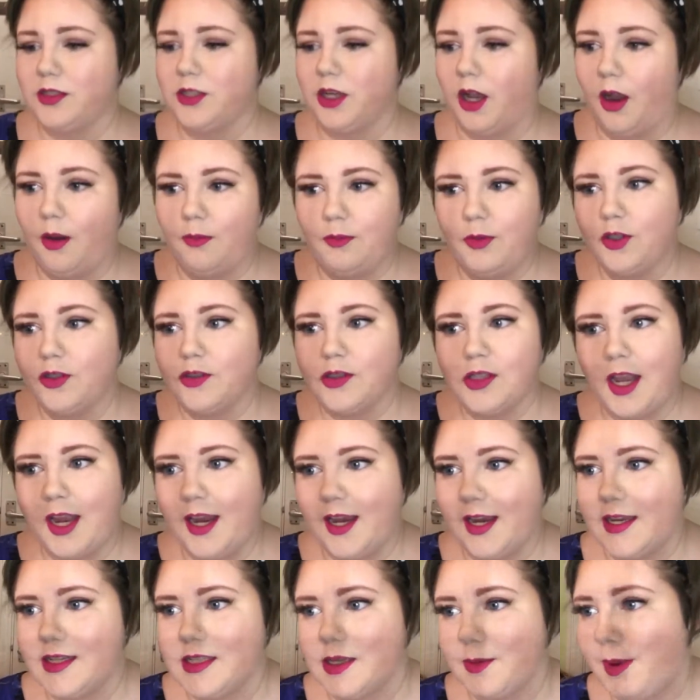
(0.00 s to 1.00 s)
So I'm not
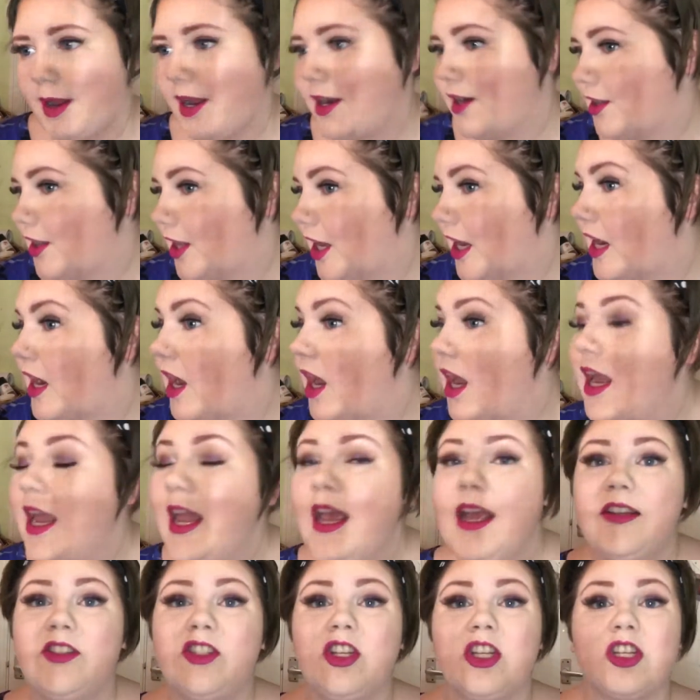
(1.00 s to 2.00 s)
saying it's a bad thing.
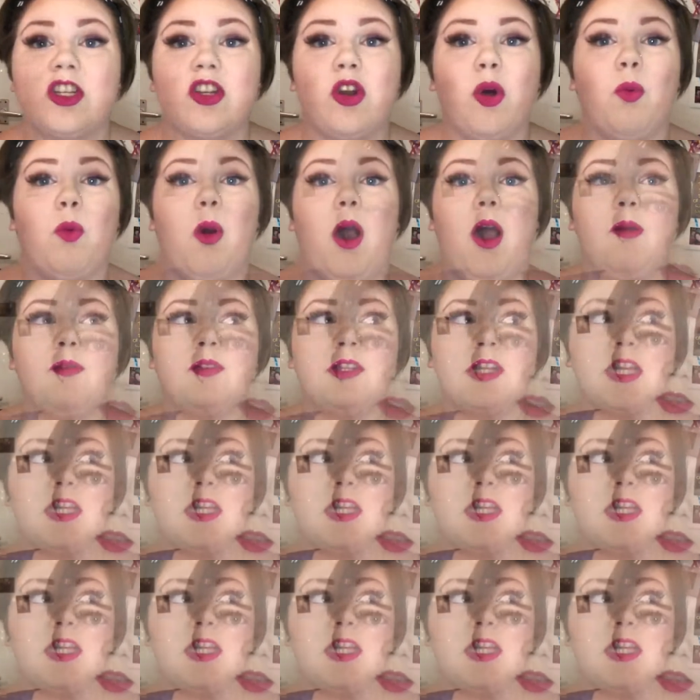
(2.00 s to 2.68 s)
It's just not what I was